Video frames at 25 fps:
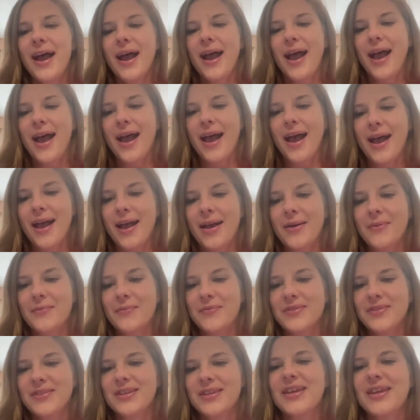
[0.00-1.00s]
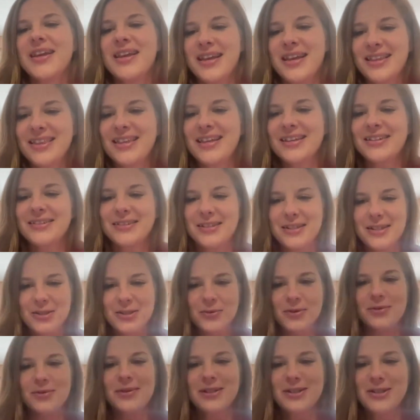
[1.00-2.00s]
I think Lee's
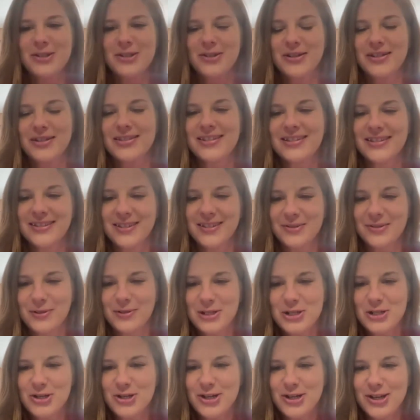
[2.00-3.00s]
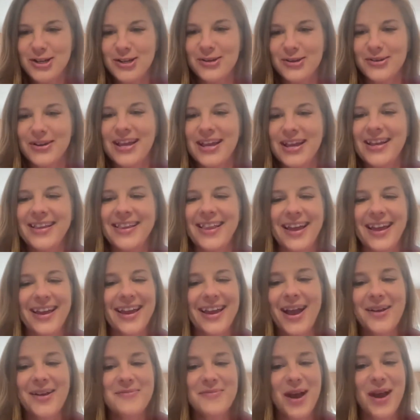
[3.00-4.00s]
one of my students. He's like, we sure do. Like
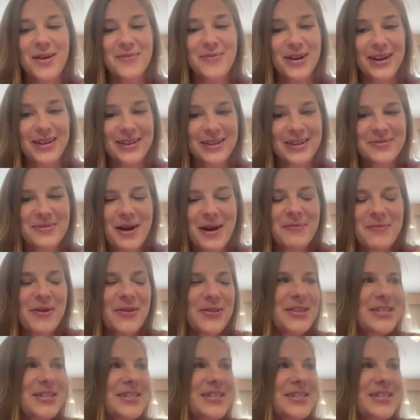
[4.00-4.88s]
I bring them up all the